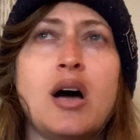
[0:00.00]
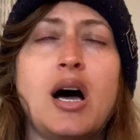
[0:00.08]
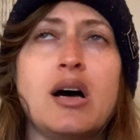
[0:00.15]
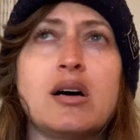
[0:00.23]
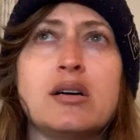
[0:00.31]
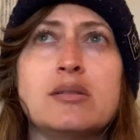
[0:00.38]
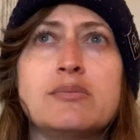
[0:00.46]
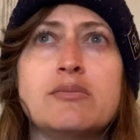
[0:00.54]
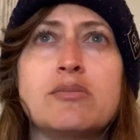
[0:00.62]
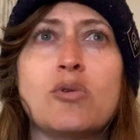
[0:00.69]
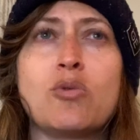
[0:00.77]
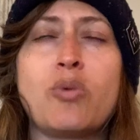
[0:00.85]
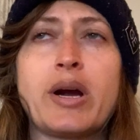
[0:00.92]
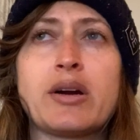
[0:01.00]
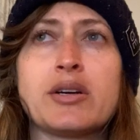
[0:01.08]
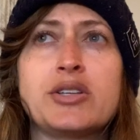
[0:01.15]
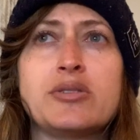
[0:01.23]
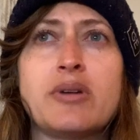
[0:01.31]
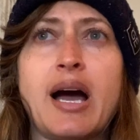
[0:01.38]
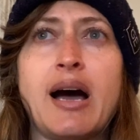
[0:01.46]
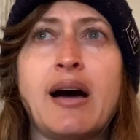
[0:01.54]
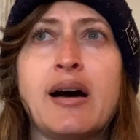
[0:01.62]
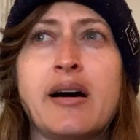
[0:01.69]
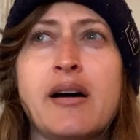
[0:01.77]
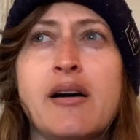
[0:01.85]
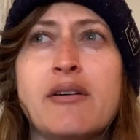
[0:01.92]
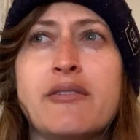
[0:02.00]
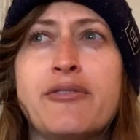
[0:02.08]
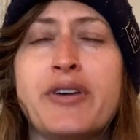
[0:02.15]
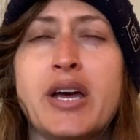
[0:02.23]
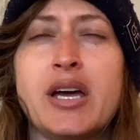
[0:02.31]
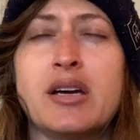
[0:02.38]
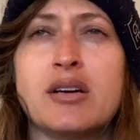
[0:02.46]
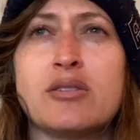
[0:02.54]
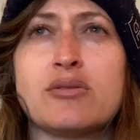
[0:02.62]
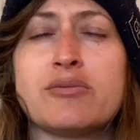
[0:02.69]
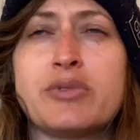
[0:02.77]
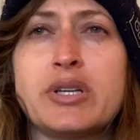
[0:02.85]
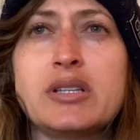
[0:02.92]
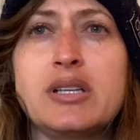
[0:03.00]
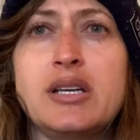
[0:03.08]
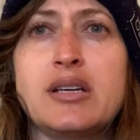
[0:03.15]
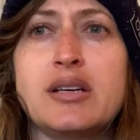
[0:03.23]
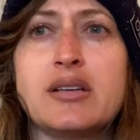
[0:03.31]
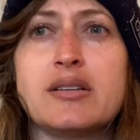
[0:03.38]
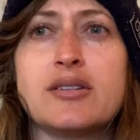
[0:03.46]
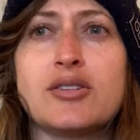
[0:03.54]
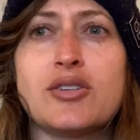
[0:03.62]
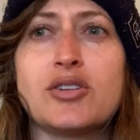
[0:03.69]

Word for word: um, where you have really,